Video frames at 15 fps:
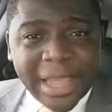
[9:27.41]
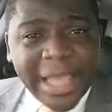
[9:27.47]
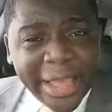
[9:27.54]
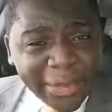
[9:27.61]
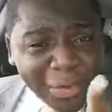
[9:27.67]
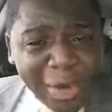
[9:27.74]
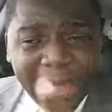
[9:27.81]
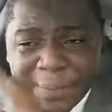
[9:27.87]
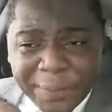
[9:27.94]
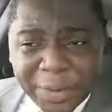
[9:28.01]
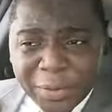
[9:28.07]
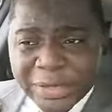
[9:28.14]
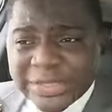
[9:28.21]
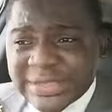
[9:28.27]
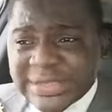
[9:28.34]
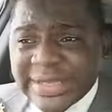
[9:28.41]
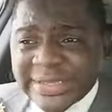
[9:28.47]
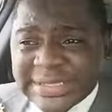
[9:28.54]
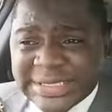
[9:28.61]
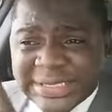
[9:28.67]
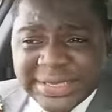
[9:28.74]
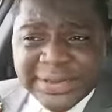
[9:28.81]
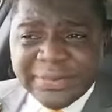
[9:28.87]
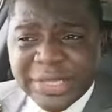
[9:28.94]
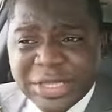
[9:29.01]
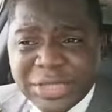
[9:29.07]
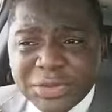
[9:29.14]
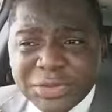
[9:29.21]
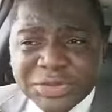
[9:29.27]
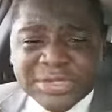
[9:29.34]
Are you happy with the
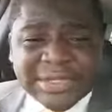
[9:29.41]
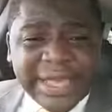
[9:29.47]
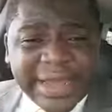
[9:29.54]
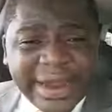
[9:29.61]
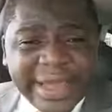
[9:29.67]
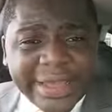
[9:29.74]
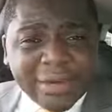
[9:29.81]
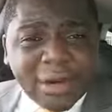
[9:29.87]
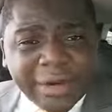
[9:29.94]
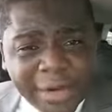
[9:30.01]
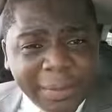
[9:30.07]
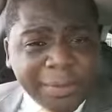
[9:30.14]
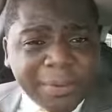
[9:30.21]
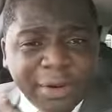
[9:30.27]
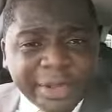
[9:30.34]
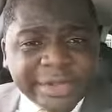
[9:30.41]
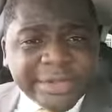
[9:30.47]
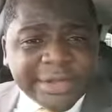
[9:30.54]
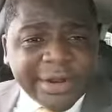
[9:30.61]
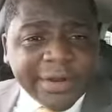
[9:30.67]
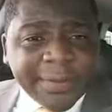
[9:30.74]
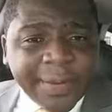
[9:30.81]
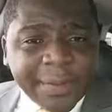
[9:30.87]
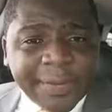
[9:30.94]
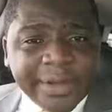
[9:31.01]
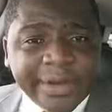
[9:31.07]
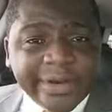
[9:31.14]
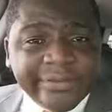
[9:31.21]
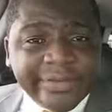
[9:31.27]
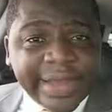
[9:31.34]
teeming youth that are unemployed in the
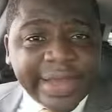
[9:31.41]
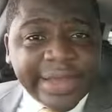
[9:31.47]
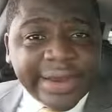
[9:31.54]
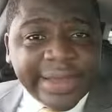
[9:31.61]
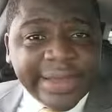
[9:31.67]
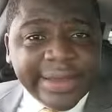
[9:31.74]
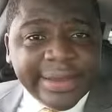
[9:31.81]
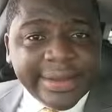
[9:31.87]
Republic of Ghana?